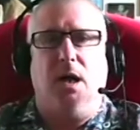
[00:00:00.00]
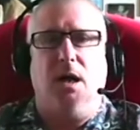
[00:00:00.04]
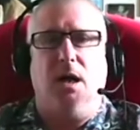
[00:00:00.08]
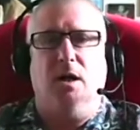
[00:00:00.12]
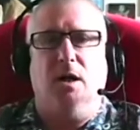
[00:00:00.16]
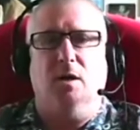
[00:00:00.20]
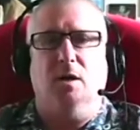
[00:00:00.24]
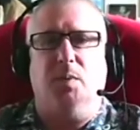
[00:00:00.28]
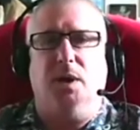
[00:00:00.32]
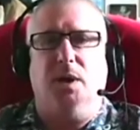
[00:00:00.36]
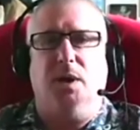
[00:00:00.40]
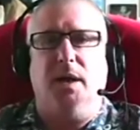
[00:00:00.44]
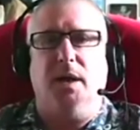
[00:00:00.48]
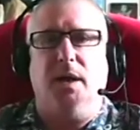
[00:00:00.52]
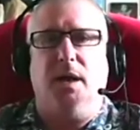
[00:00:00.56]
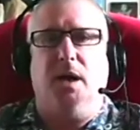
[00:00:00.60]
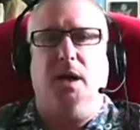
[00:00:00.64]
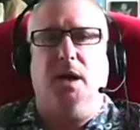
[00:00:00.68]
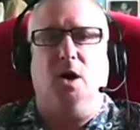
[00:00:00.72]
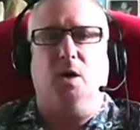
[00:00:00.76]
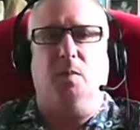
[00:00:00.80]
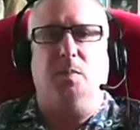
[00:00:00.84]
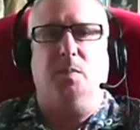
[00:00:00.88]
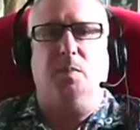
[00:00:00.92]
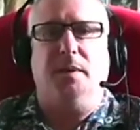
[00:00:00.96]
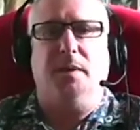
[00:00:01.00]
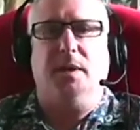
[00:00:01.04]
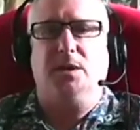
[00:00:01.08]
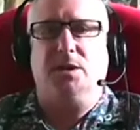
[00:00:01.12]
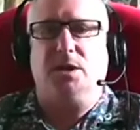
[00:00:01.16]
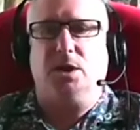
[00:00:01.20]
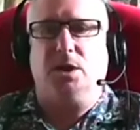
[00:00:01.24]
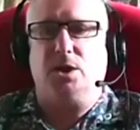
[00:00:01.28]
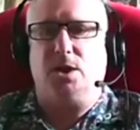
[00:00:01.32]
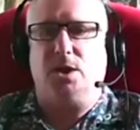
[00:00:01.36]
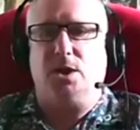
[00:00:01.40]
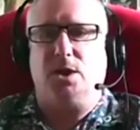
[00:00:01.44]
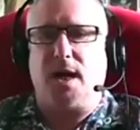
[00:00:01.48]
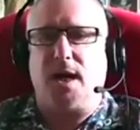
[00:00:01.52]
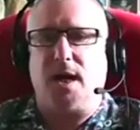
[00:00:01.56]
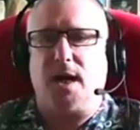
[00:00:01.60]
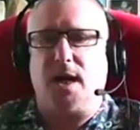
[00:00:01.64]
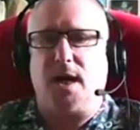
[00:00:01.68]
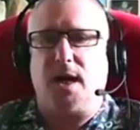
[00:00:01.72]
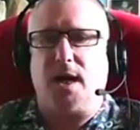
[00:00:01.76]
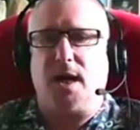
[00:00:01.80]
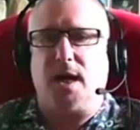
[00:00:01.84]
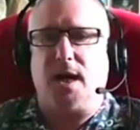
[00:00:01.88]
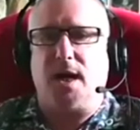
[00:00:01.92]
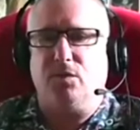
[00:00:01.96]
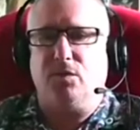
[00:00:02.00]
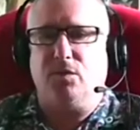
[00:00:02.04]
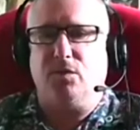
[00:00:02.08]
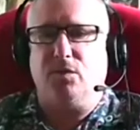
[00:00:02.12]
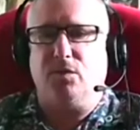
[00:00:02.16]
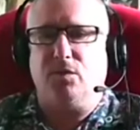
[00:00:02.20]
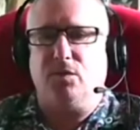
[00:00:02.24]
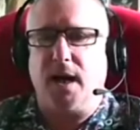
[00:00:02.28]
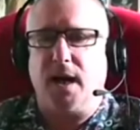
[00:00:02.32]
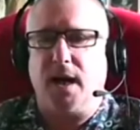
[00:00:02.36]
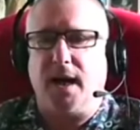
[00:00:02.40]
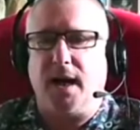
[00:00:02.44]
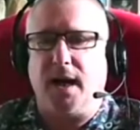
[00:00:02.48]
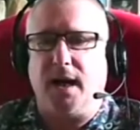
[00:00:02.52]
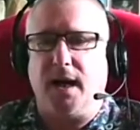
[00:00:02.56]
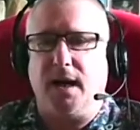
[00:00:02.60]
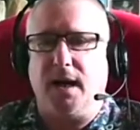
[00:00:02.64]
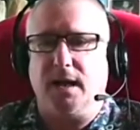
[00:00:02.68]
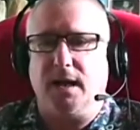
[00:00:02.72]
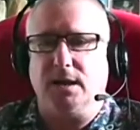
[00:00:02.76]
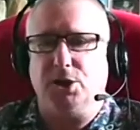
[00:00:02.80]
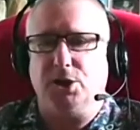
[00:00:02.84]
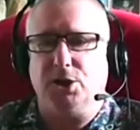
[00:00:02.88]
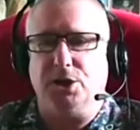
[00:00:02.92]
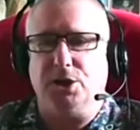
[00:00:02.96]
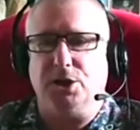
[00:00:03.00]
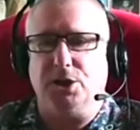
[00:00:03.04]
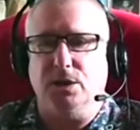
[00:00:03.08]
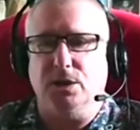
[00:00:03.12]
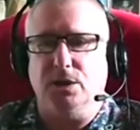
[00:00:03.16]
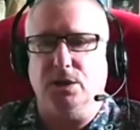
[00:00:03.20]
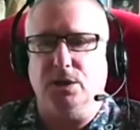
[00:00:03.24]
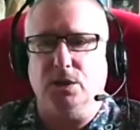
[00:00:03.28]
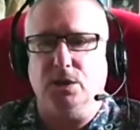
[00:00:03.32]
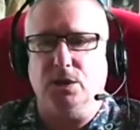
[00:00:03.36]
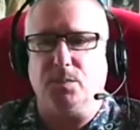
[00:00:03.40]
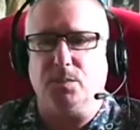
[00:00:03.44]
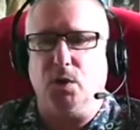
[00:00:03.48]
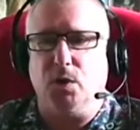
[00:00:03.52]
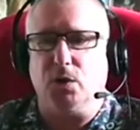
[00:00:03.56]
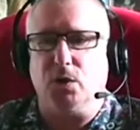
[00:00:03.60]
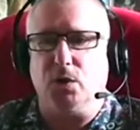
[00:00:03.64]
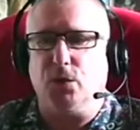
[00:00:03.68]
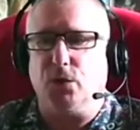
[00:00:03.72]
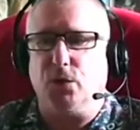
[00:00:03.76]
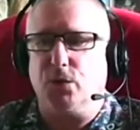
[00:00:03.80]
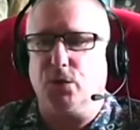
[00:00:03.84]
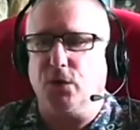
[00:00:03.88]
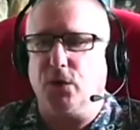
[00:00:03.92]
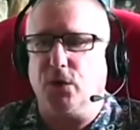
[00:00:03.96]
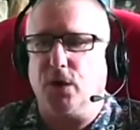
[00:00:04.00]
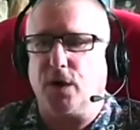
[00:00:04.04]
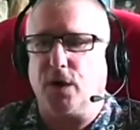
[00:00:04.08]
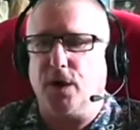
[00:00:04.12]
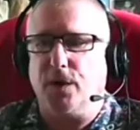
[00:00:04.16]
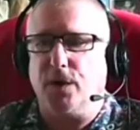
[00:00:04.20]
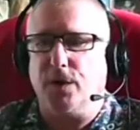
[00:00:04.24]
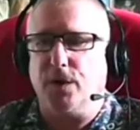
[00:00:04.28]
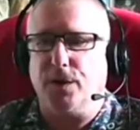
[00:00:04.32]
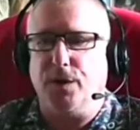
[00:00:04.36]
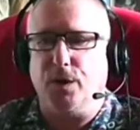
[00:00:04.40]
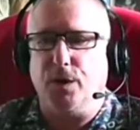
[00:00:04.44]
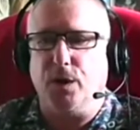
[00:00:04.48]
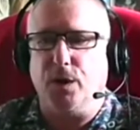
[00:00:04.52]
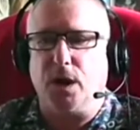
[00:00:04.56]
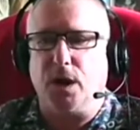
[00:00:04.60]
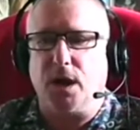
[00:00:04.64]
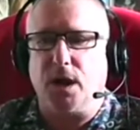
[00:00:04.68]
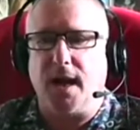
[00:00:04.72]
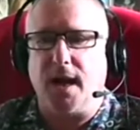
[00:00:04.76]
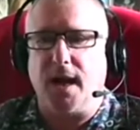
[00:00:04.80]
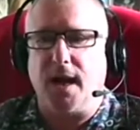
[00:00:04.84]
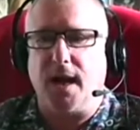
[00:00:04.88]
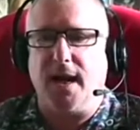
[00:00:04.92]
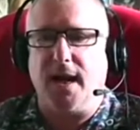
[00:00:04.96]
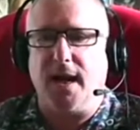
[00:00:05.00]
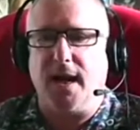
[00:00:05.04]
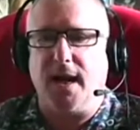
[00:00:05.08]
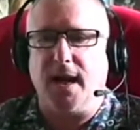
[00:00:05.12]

open it up in this attractive way, choose brucelawson.co.uk,